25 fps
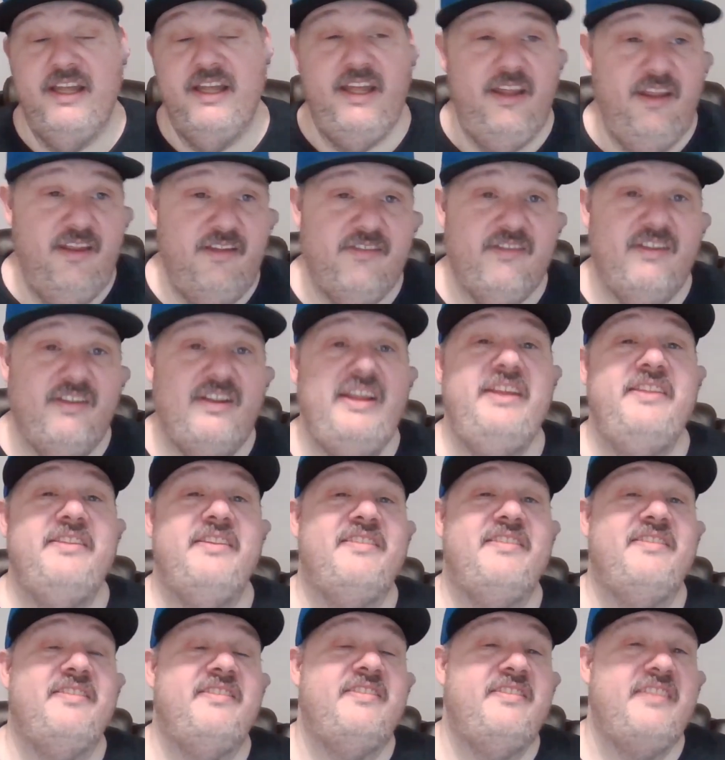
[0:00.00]
Easily
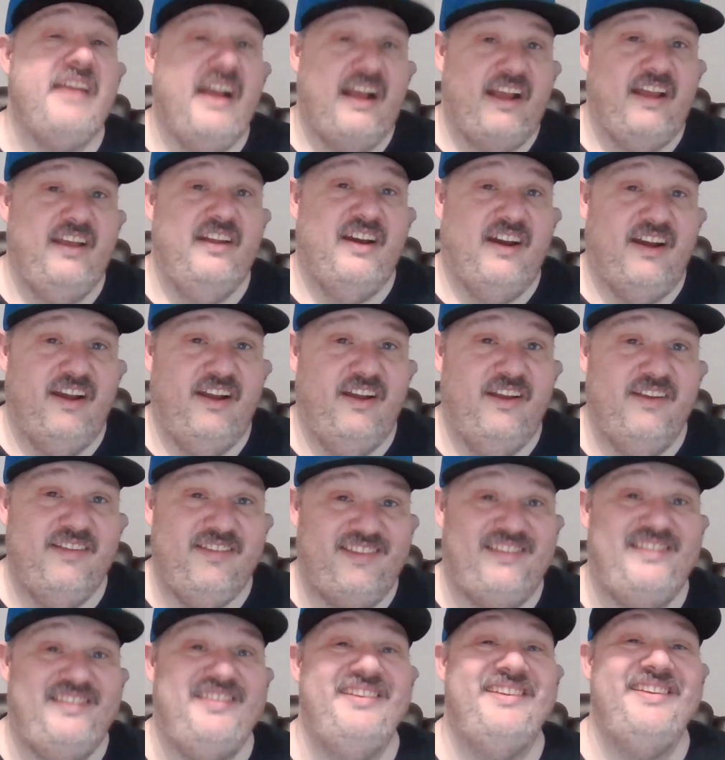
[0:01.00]
the second
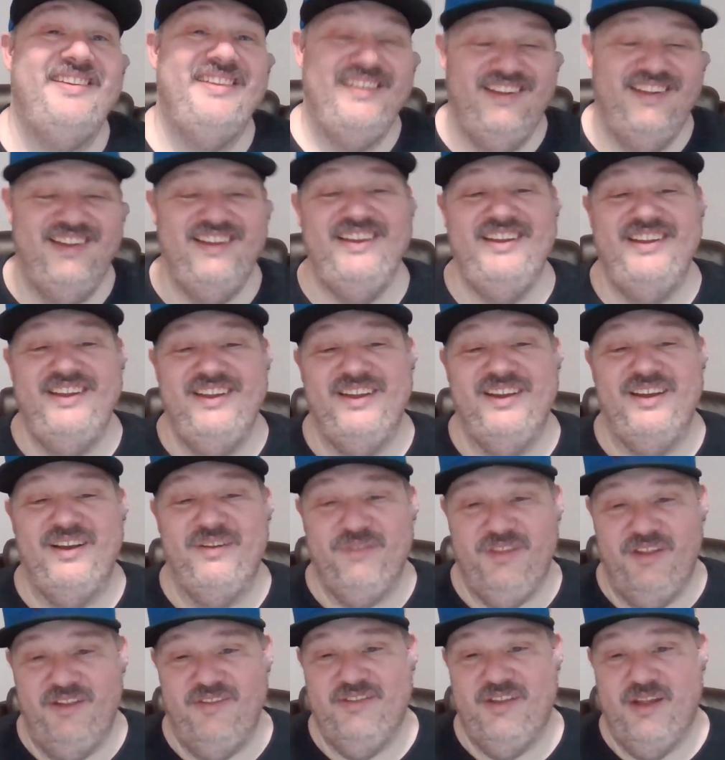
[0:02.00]
highest of
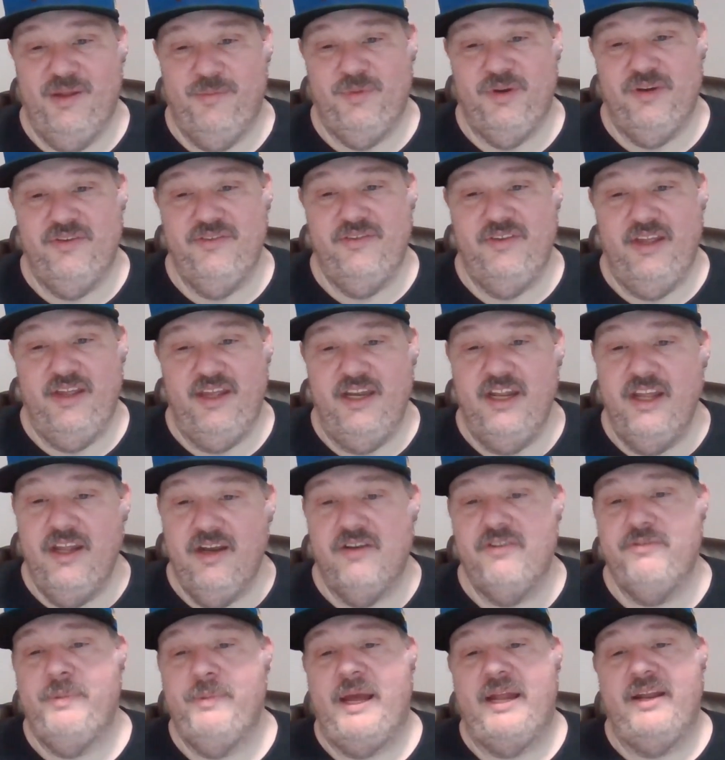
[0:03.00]
these numbers. And
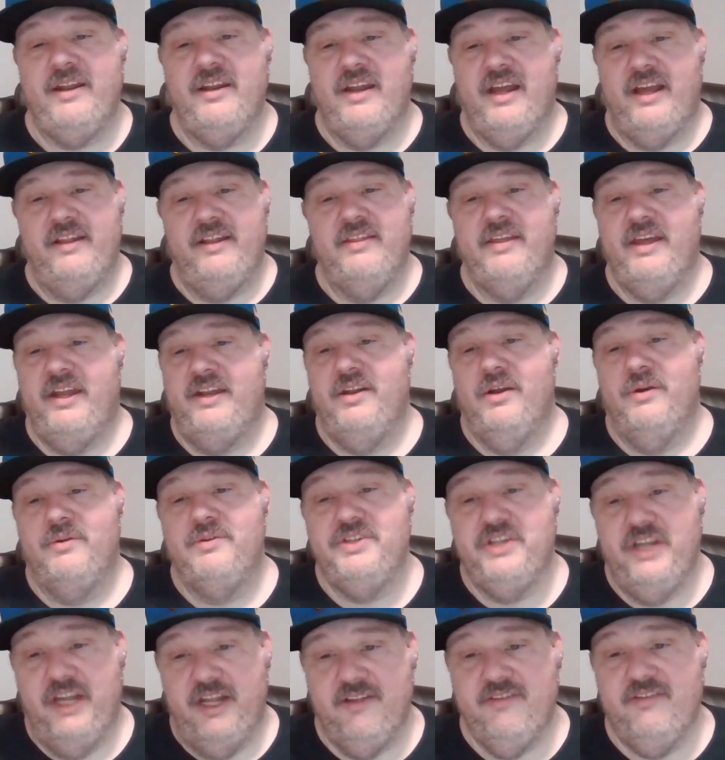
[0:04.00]
hitters batting ninth had no
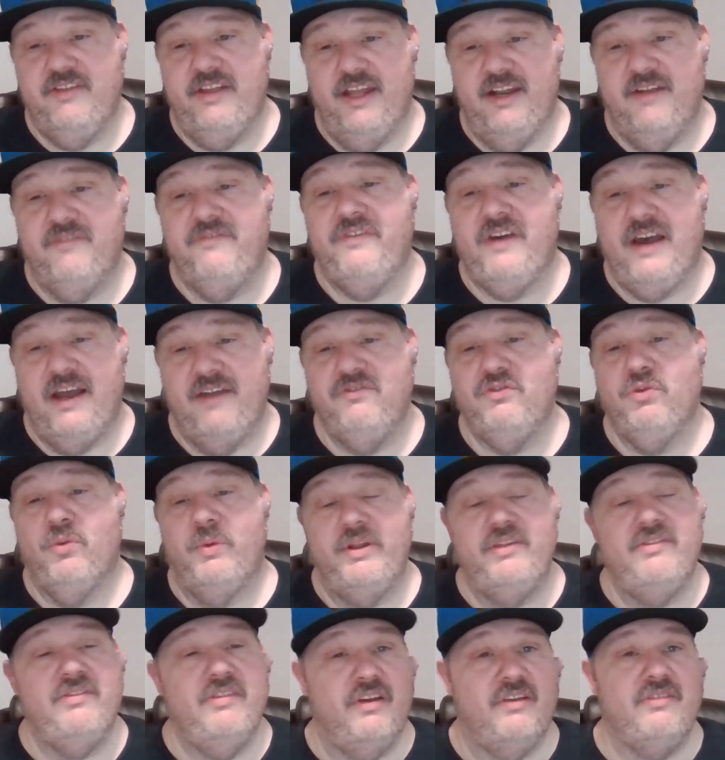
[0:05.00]
chance. They had a
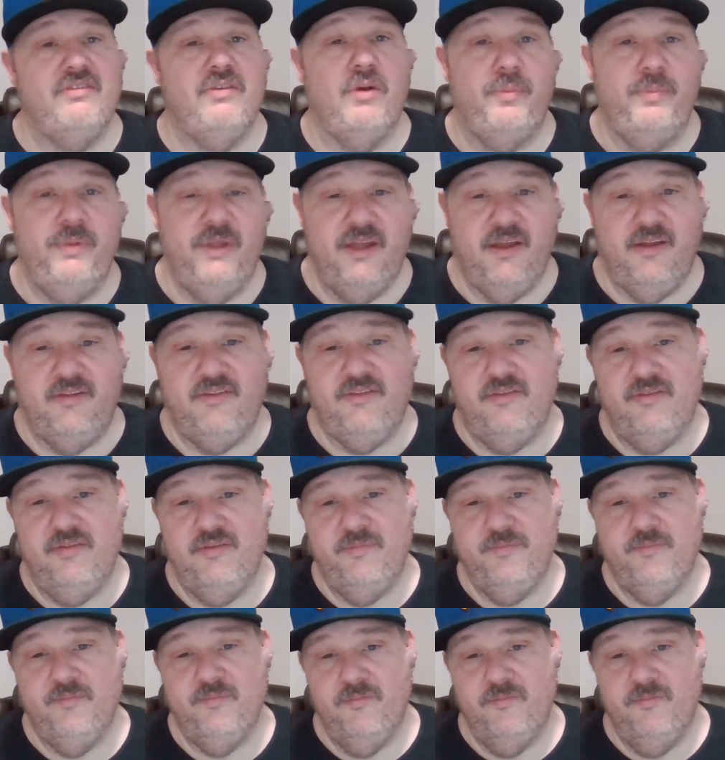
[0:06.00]
526 OPS.